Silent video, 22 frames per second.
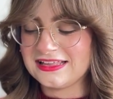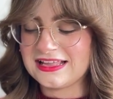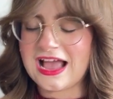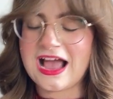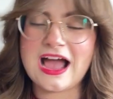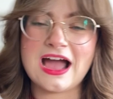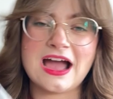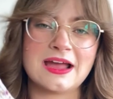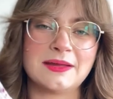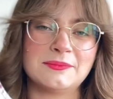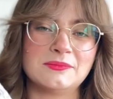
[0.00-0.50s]

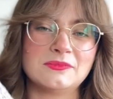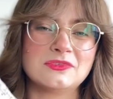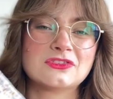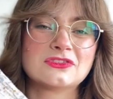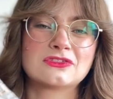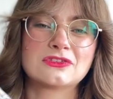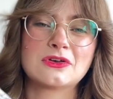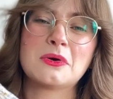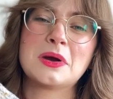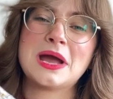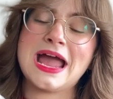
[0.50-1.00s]
I'm
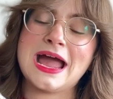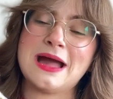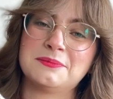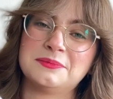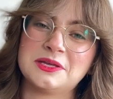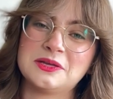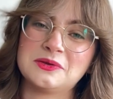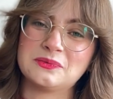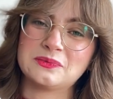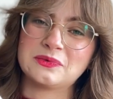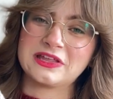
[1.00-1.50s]
so
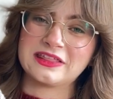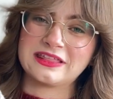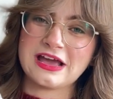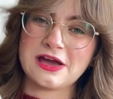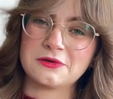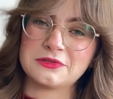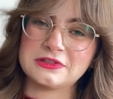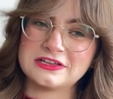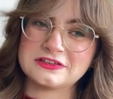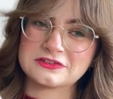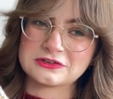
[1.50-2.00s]
happy with how
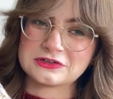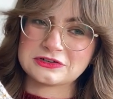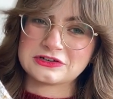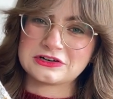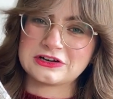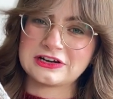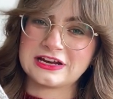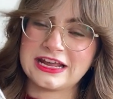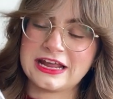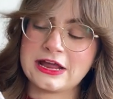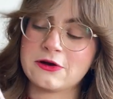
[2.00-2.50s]
these are
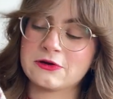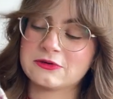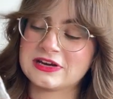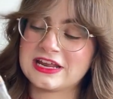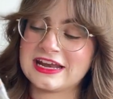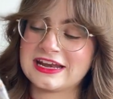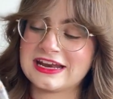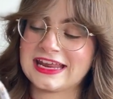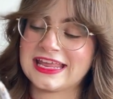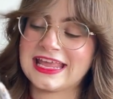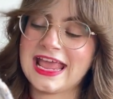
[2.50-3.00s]
turning out, and
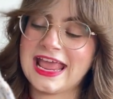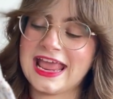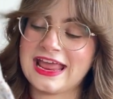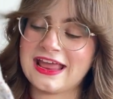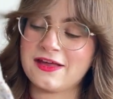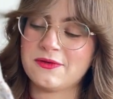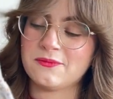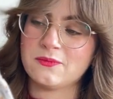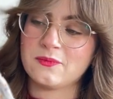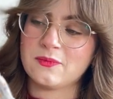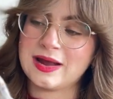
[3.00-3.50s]
I
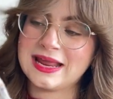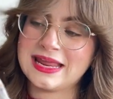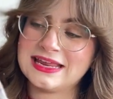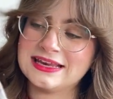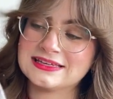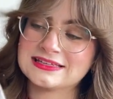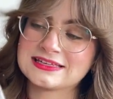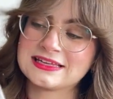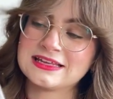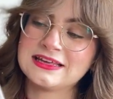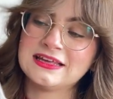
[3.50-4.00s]
can't
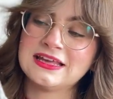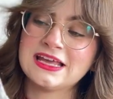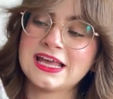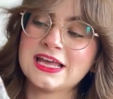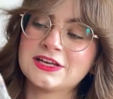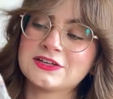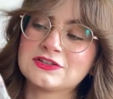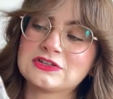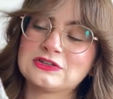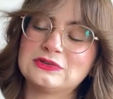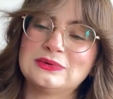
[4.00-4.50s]
wait
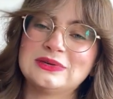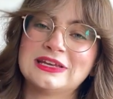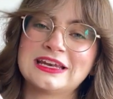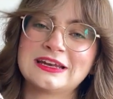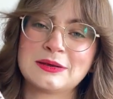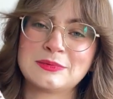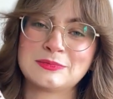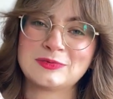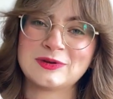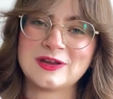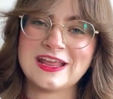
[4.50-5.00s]
to knit
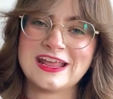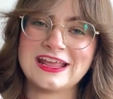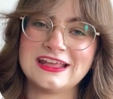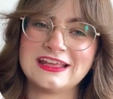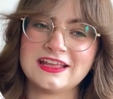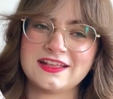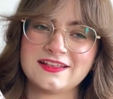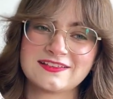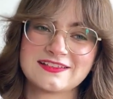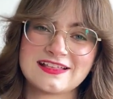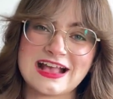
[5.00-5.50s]
up
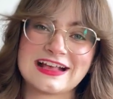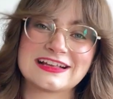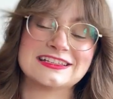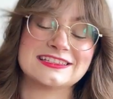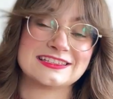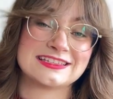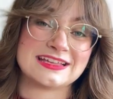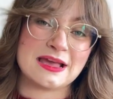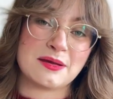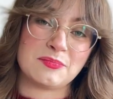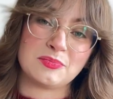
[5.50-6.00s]
a second
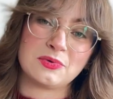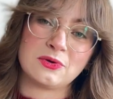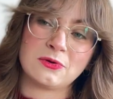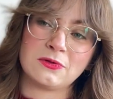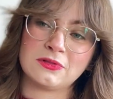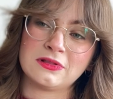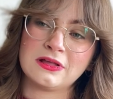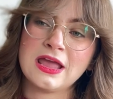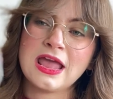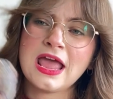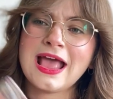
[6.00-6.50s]

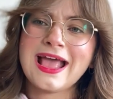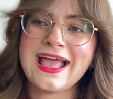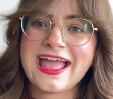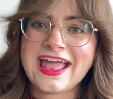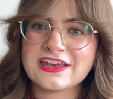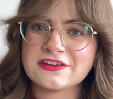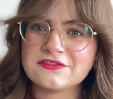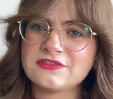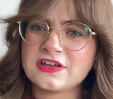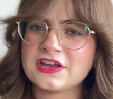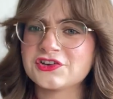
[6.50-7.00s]
sample and
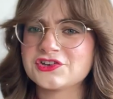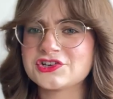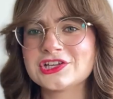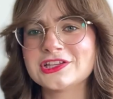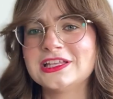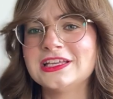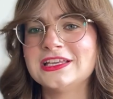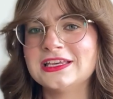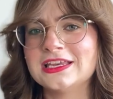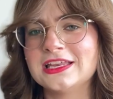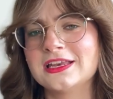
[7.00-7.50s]

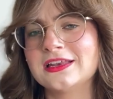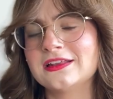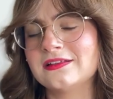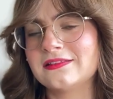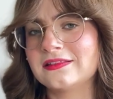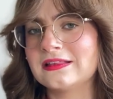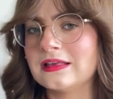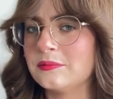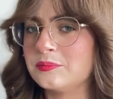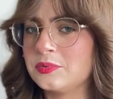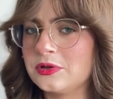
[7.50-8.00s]
eventually knit a
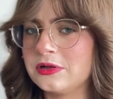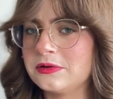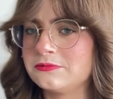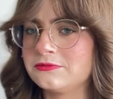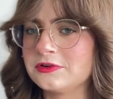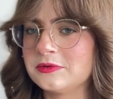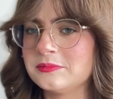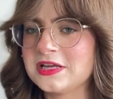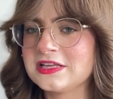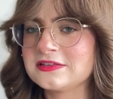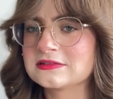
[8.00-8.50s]
sample up for
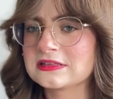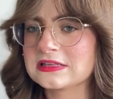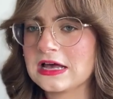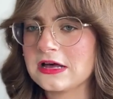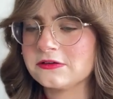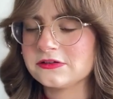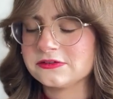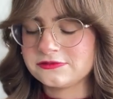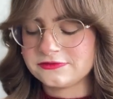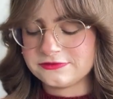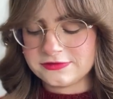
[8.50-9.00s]
myself.